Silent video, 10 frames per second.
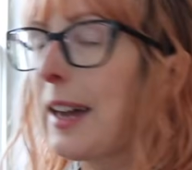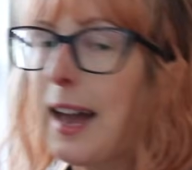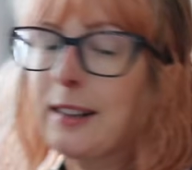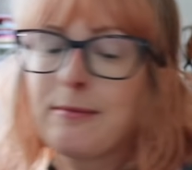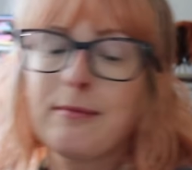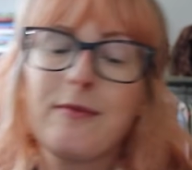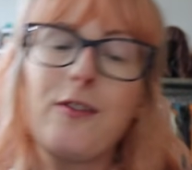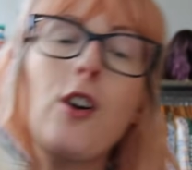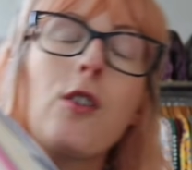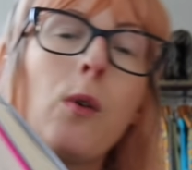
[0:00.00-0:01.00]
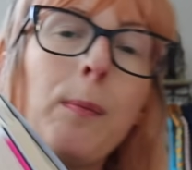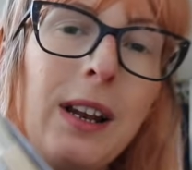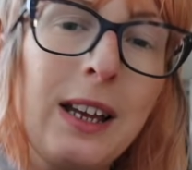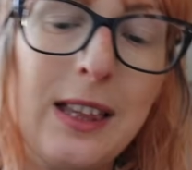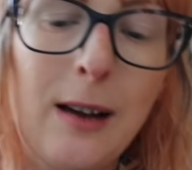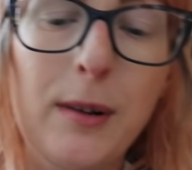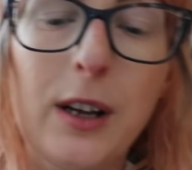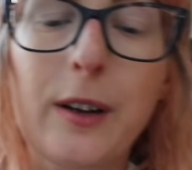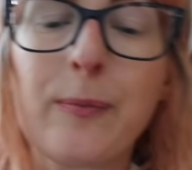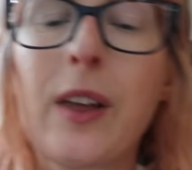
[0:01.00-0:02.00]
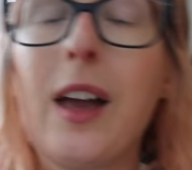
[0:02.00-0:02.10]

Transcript: Again, vlog will be linked down below.